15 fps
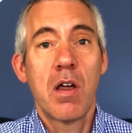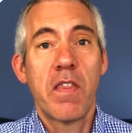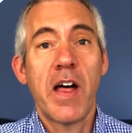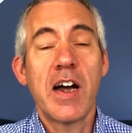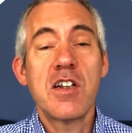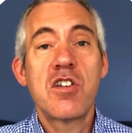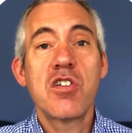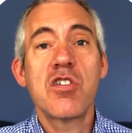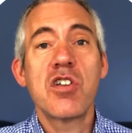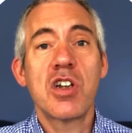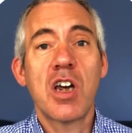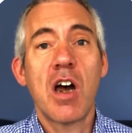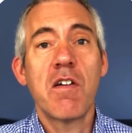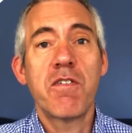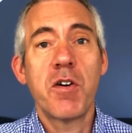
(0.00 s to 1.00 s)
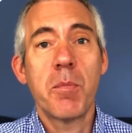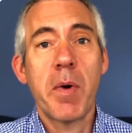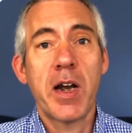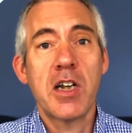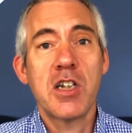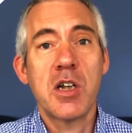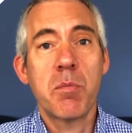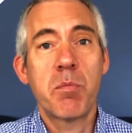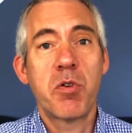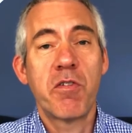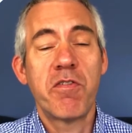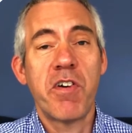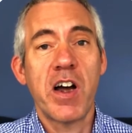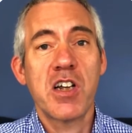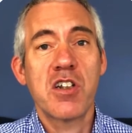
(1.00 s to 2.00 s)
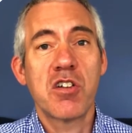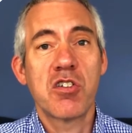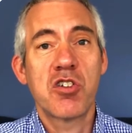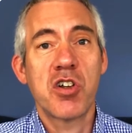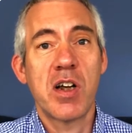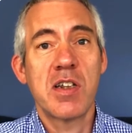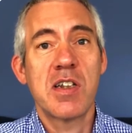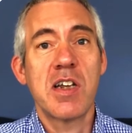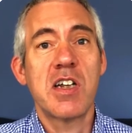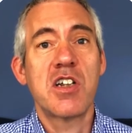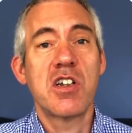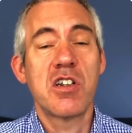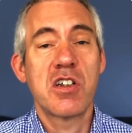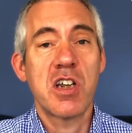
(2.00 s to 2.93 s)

That doesn't go for Managing Professional Transition,